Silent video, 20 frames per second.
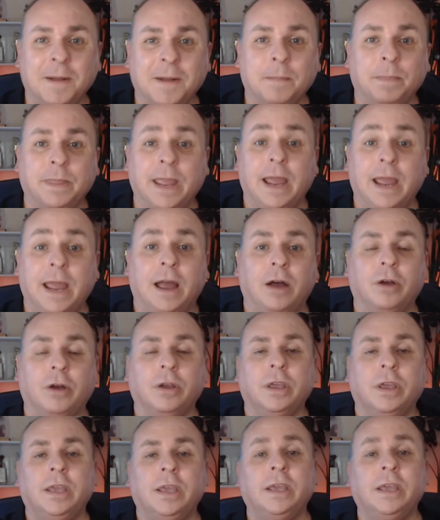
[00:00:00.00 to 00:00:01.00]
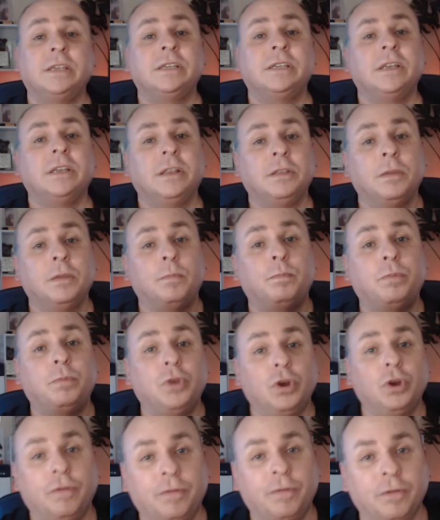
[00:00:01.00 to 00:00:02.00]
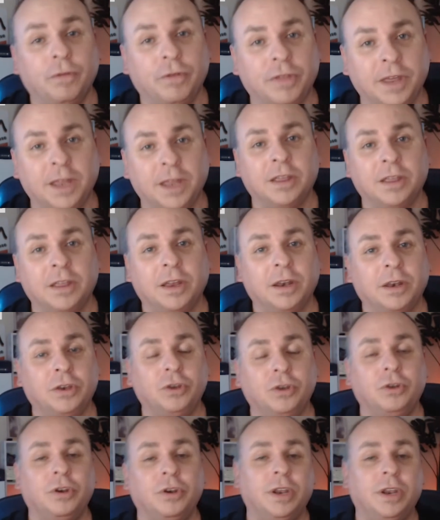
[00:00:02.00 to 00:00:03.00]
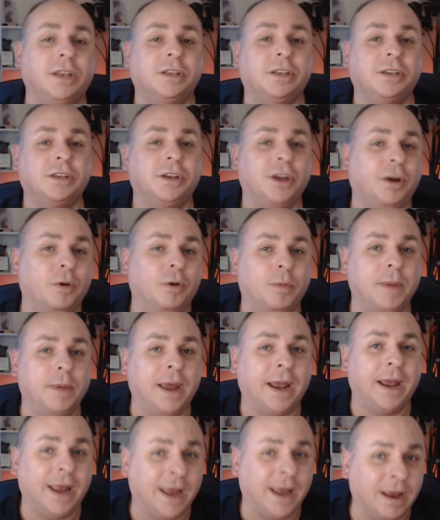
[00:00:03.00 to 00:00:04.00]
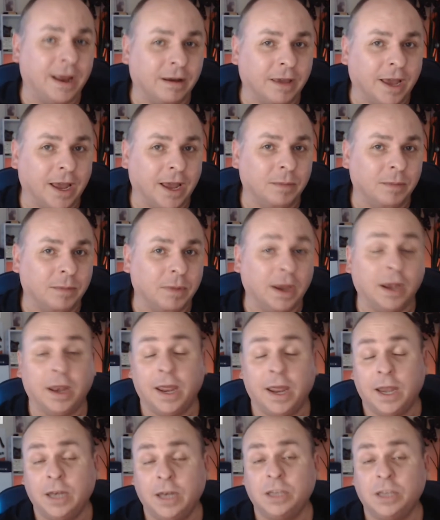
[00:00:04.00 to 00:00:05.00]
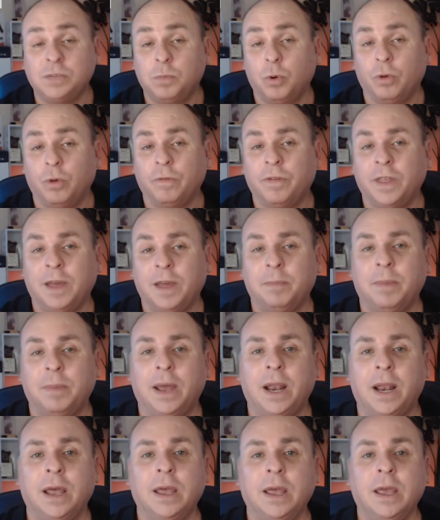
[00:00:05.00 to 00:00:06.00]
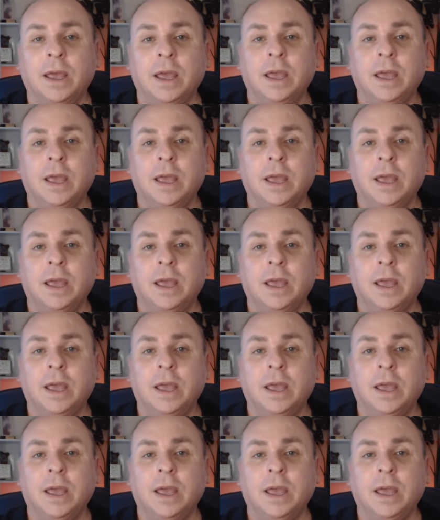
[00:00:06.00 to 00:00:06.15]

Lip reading: Now, here's the beautiful thing that you need to know about our game, and any sport for that matter,